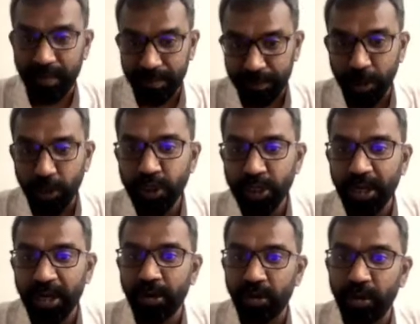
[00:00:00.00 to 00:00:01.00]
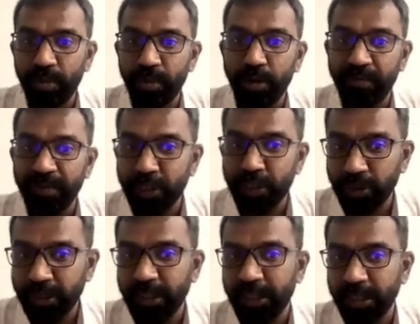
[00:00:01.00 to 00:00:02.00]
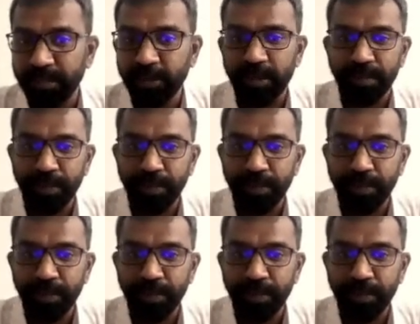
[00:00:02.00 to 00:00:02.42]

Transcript: Pollution Control Board, which looks in terms of the